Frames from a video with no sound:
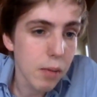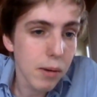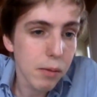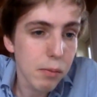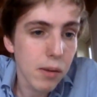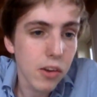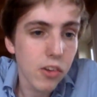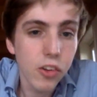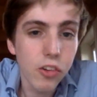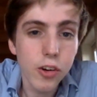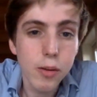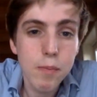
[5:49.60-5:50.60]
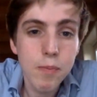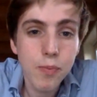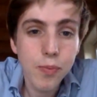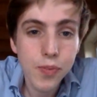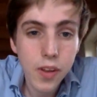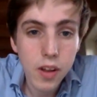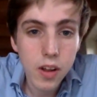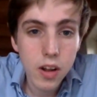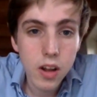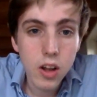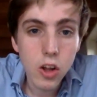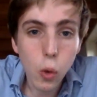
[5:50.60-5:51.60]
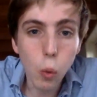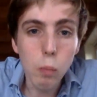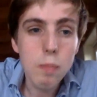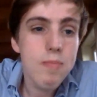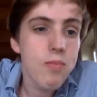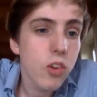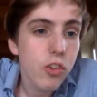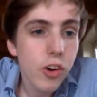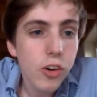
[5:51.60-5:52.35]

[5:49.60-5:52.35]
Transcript: and it makes, makes it easier. Cool.